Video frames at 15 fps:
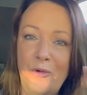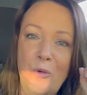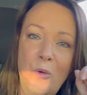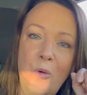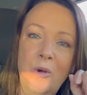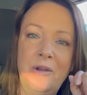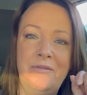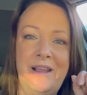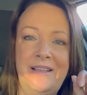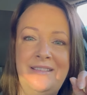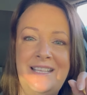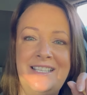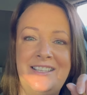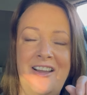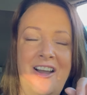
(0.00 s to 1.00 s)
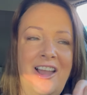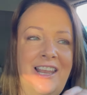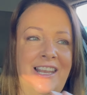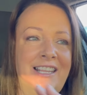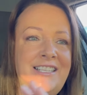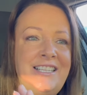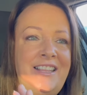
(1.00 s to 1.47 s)
all around this
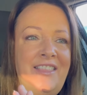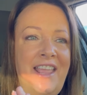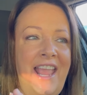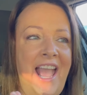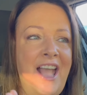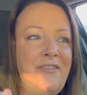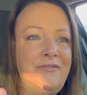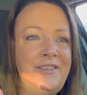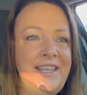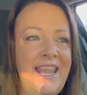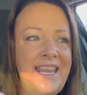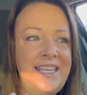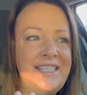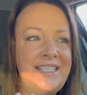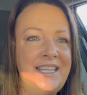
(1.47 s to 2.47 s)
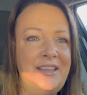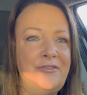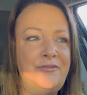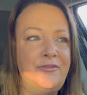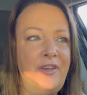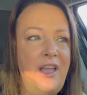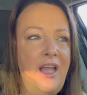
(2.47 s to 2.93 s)
island, and they have
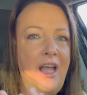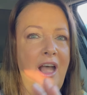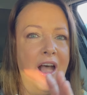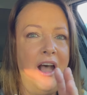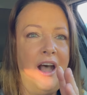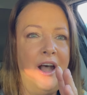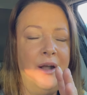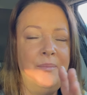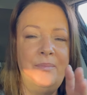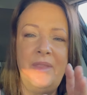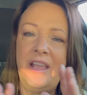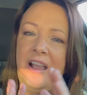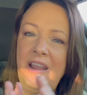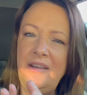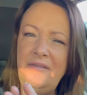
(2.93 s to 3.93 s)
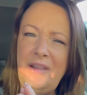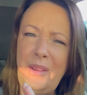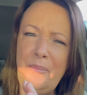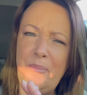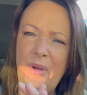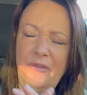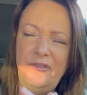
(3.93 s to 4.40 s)
native they're kind of
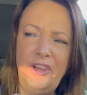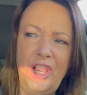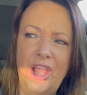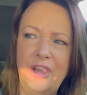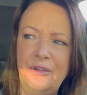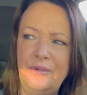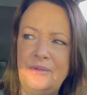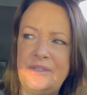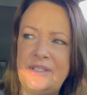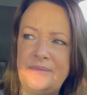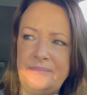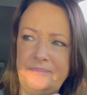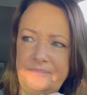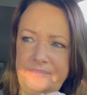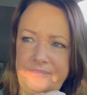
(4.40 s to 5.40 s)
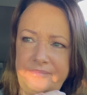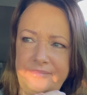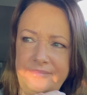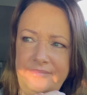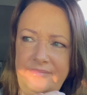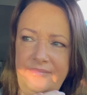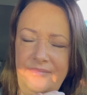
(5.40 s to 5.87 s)
like buffaloes,
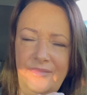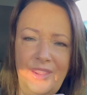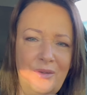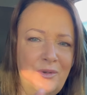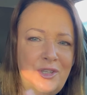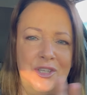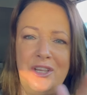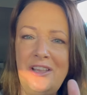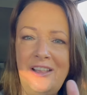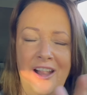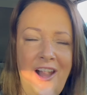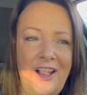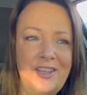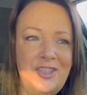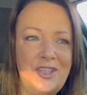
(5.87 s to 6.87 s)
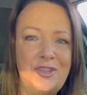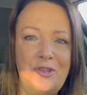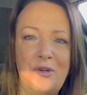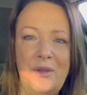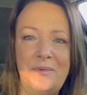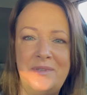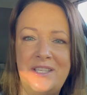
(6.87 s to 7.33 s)
which I just
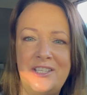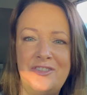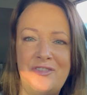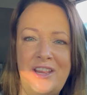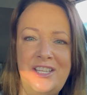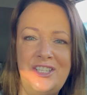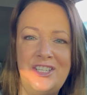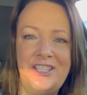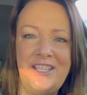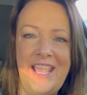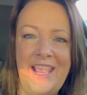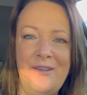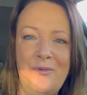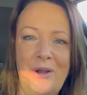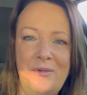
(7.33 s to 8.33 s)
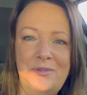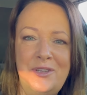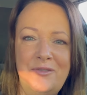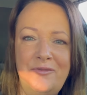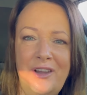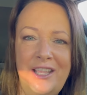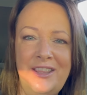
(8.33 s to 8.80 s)
thought it was the strangest thing. Why would
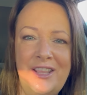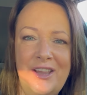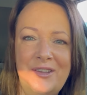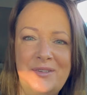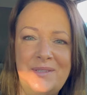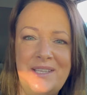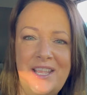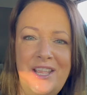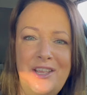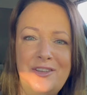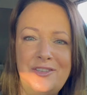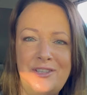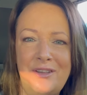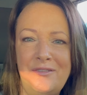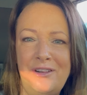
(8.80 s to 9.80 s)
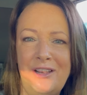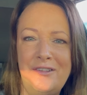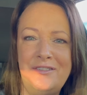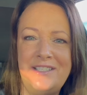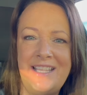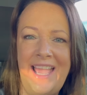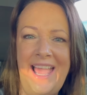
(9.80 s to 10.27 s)
you find those so
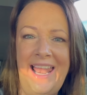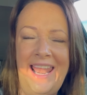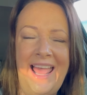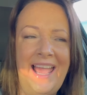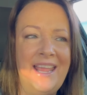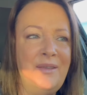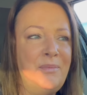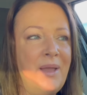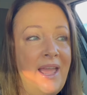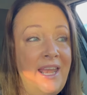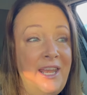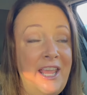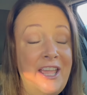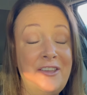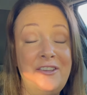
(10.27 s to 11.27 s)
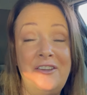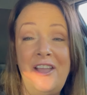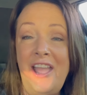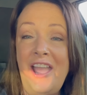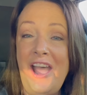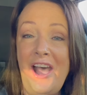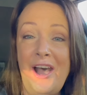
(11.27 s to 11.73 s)
close to LA? But anyhow,
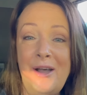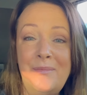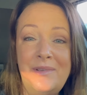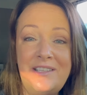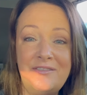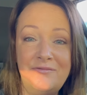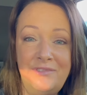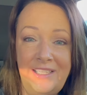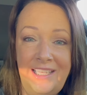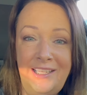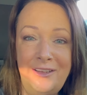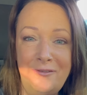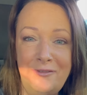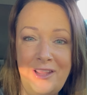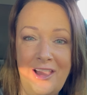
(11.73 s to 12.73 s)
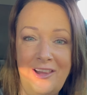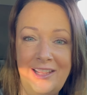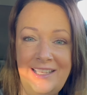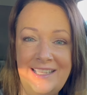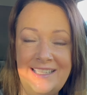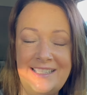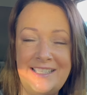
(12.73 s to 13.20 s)
it's a really lovely
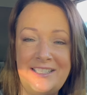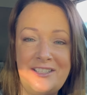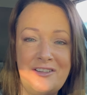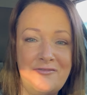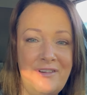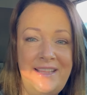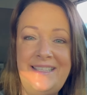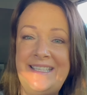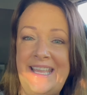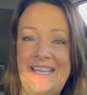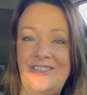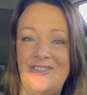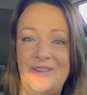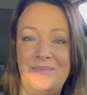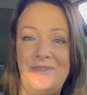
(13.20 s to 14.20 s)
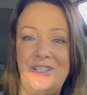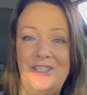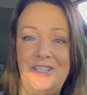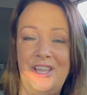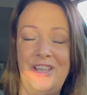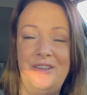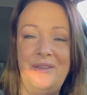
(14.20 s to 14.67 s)
island. It's a great day trip to
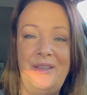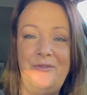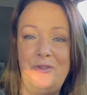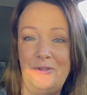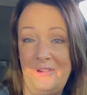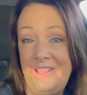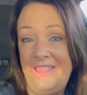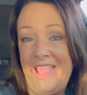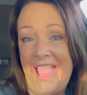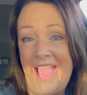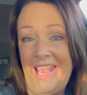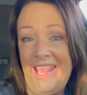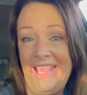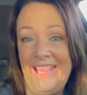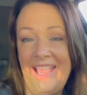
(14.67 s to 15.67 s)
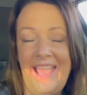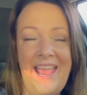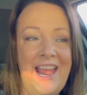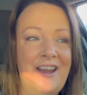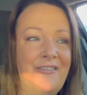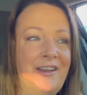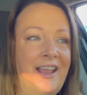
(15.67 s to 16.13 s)
do if you're in the LA
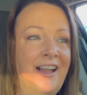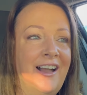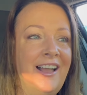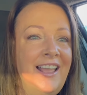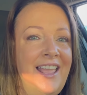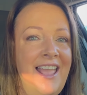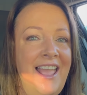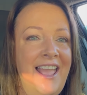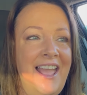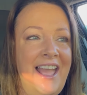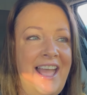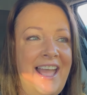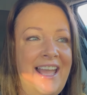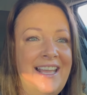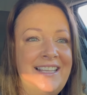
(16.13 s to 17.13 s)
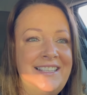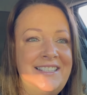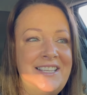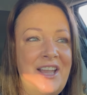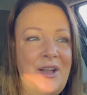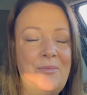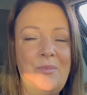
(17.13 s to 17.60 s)
area.
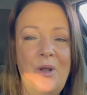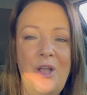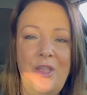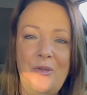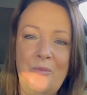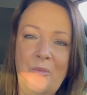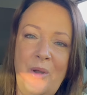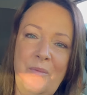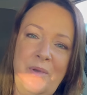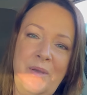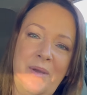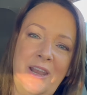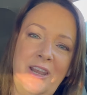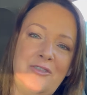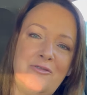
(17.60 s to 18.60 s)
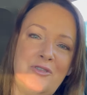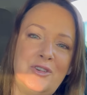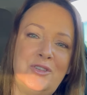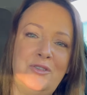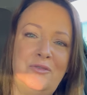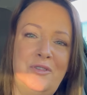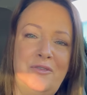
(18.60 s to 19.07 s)
And when we went
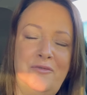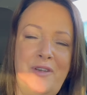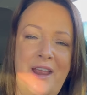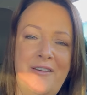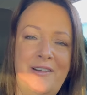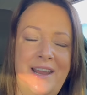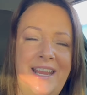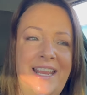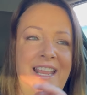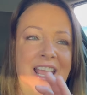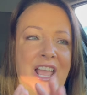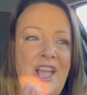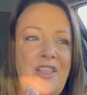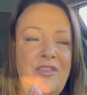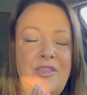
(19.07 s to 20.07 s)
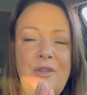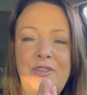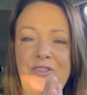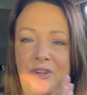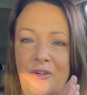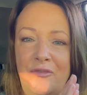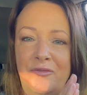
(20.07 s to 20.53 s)
across on the ferry, the
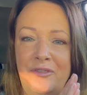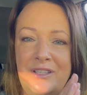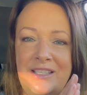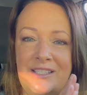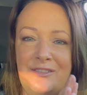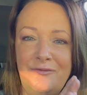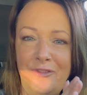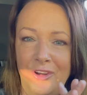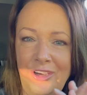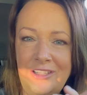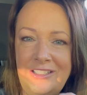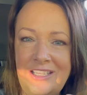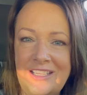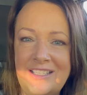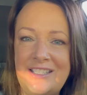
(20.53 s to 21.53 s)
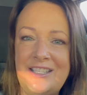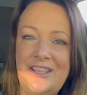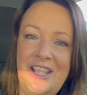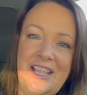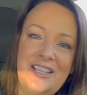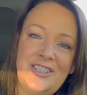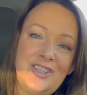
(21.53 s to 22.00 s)
dolphins followed us
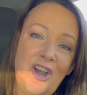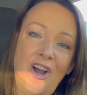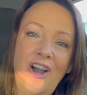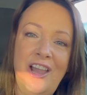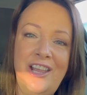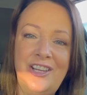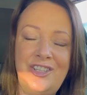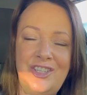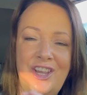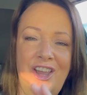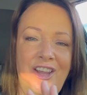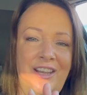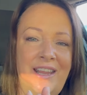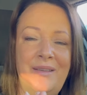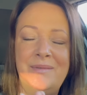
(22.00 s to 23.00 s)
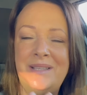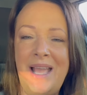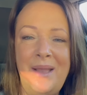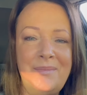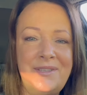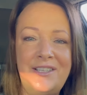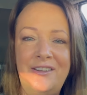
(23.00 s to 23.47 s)
the entire journey. It was
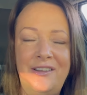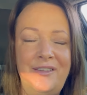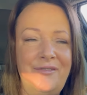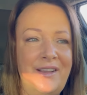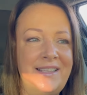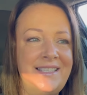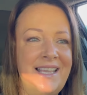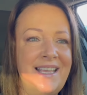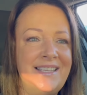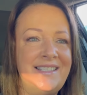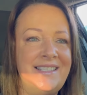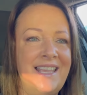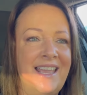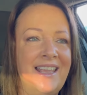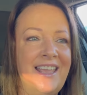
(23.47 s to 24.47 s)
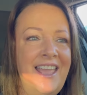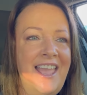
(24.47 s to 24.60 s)
absolutely fantastic.